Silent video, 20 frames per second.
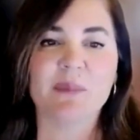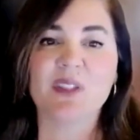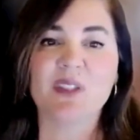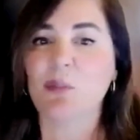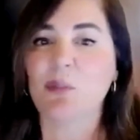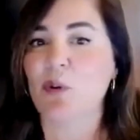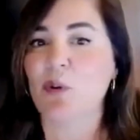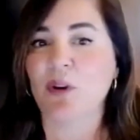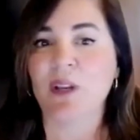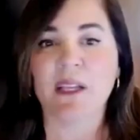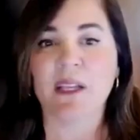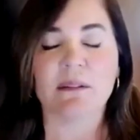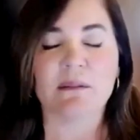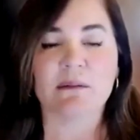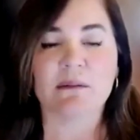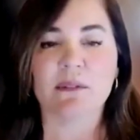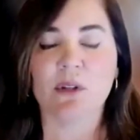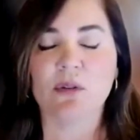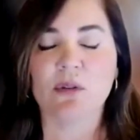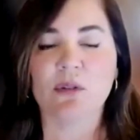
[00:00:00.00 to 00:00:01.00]

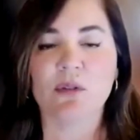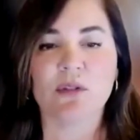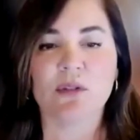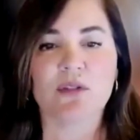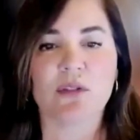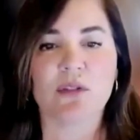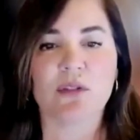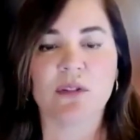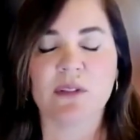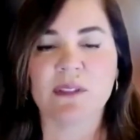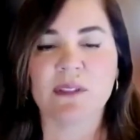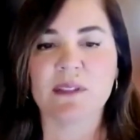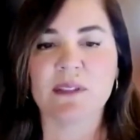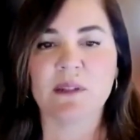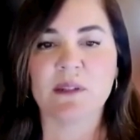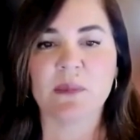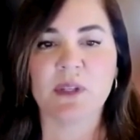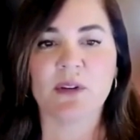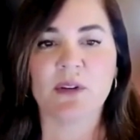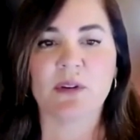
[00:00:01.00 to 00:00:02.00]
supporting local
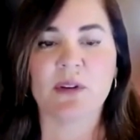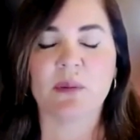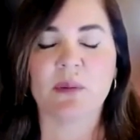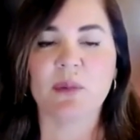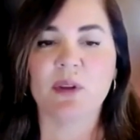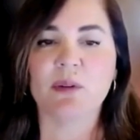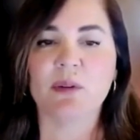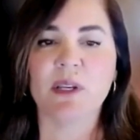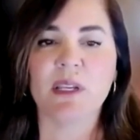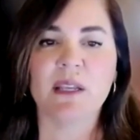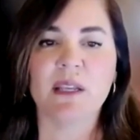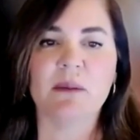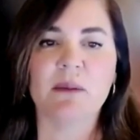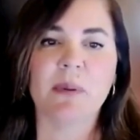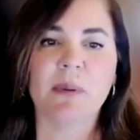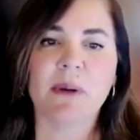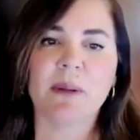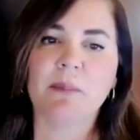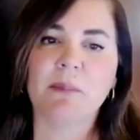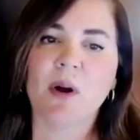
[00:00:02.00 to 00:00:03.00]
journalism in your community,
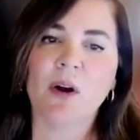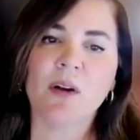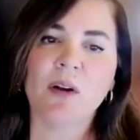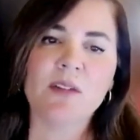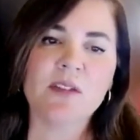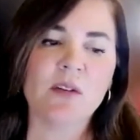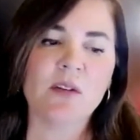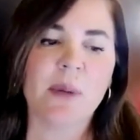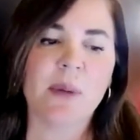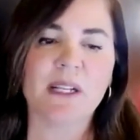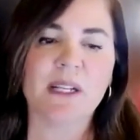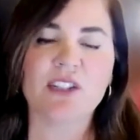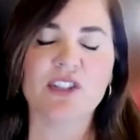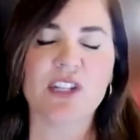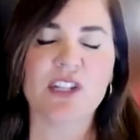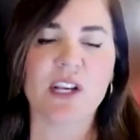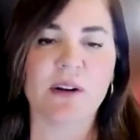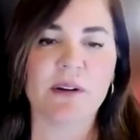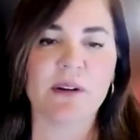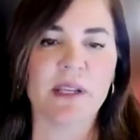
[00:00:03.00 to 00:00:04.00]
but also by
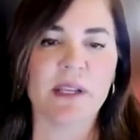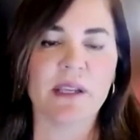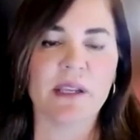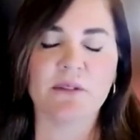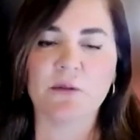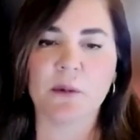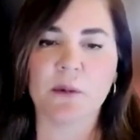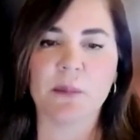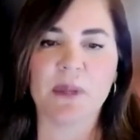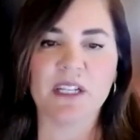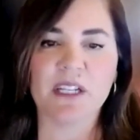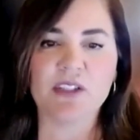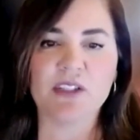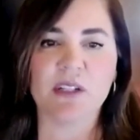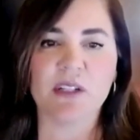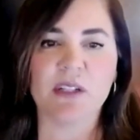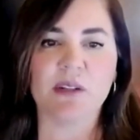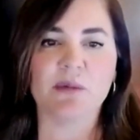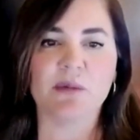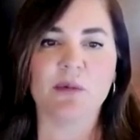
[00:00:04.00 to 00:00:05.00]
sharing
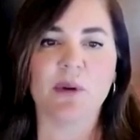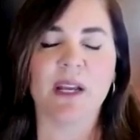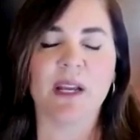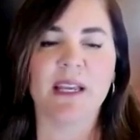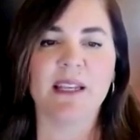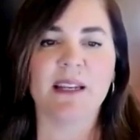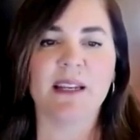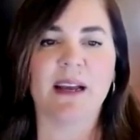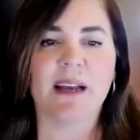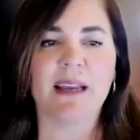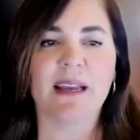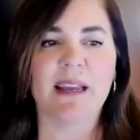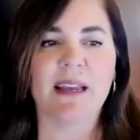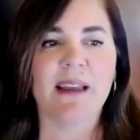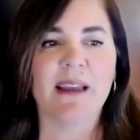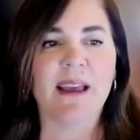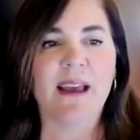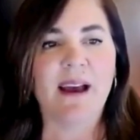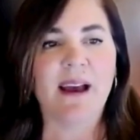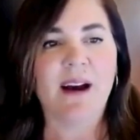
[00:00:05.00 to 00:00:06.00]
information, right?
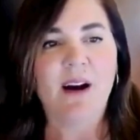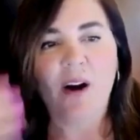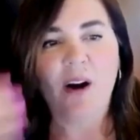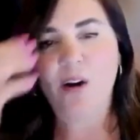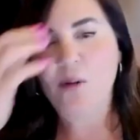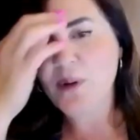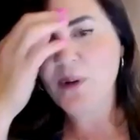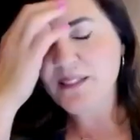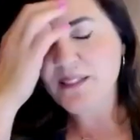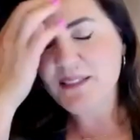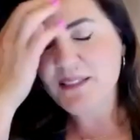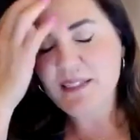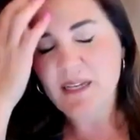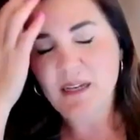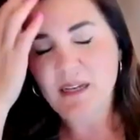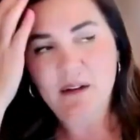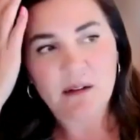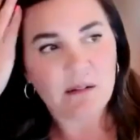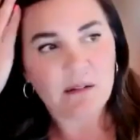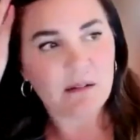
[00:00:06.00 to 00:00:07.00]
I always
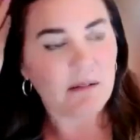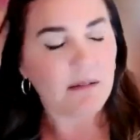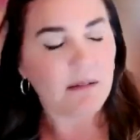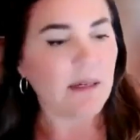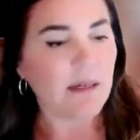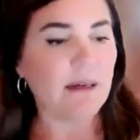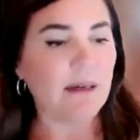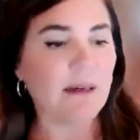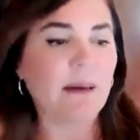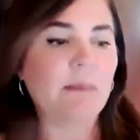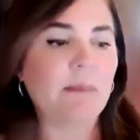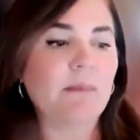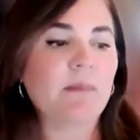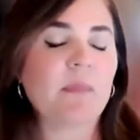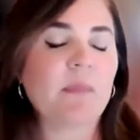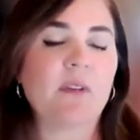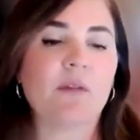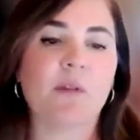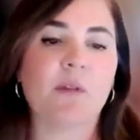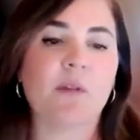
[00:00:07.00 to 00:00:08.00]
tell
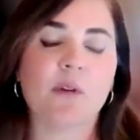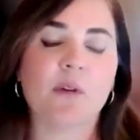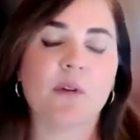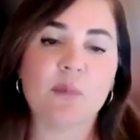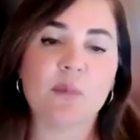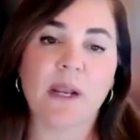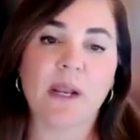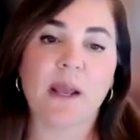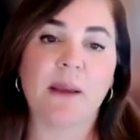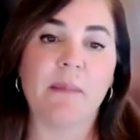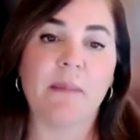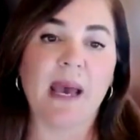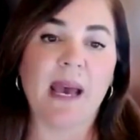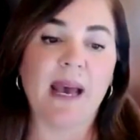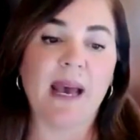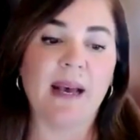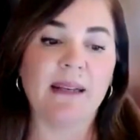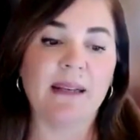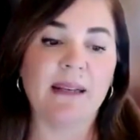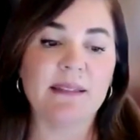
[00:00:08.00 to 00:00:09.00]
folks when I'm
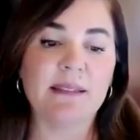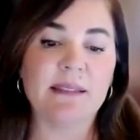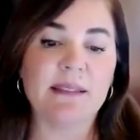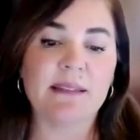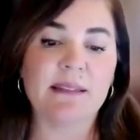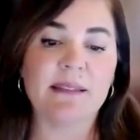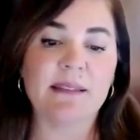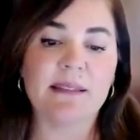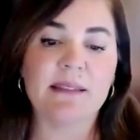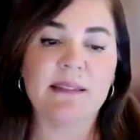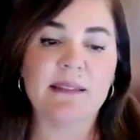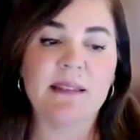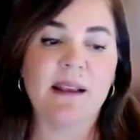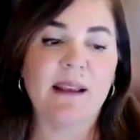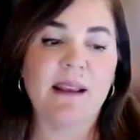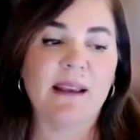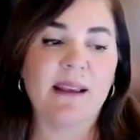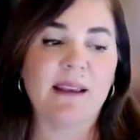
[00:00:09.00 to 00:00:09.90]
asked is